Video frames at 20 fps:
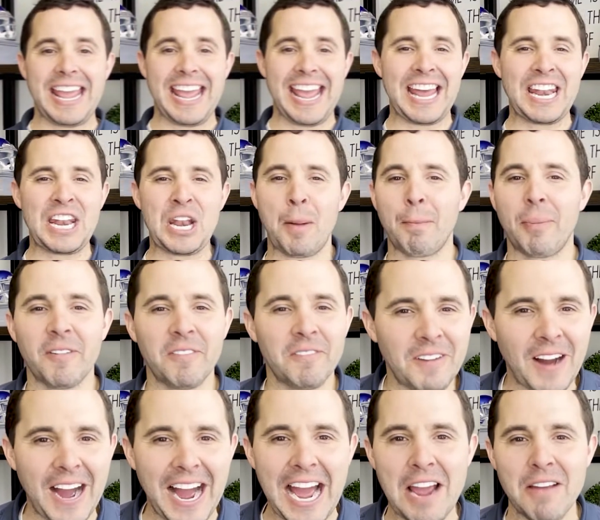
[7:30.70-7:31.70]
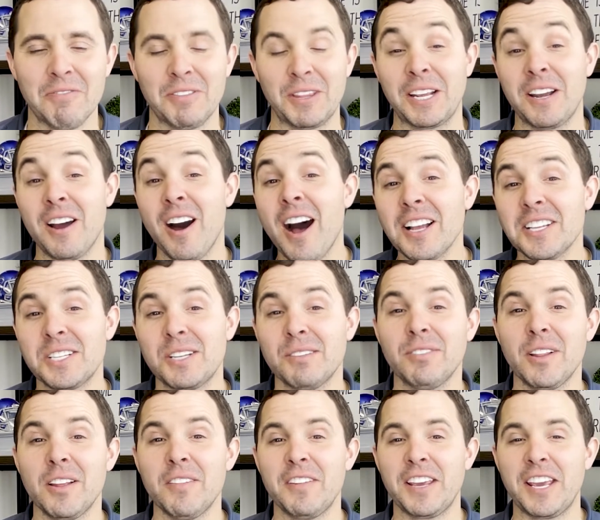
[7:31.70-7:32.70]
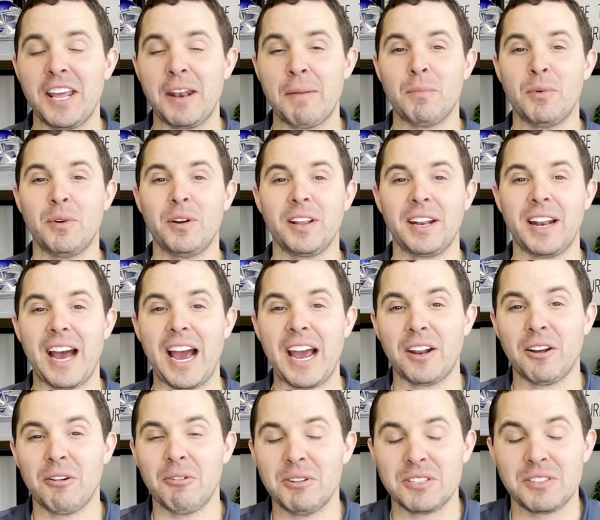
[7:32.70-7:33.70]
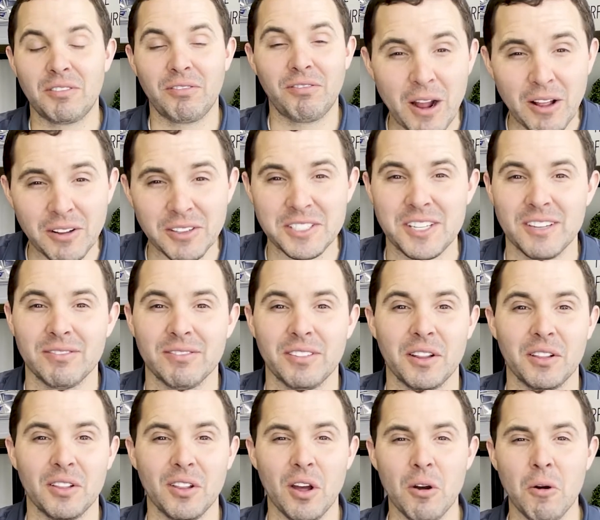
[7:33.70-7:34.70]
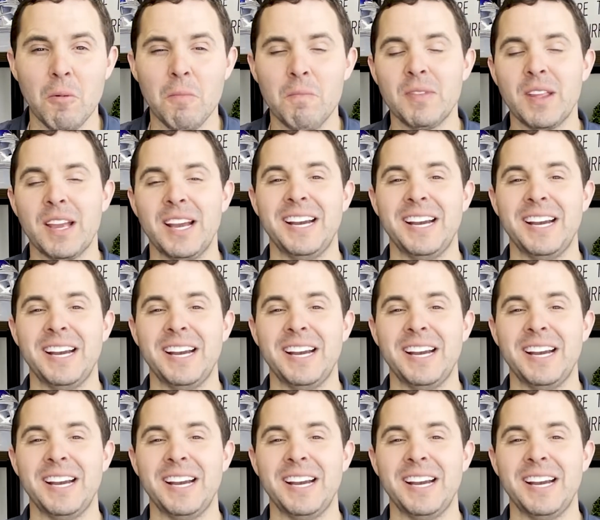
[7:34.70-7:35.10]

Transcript: And number 5, the cost of living in Meridian, Idaho is relatively low.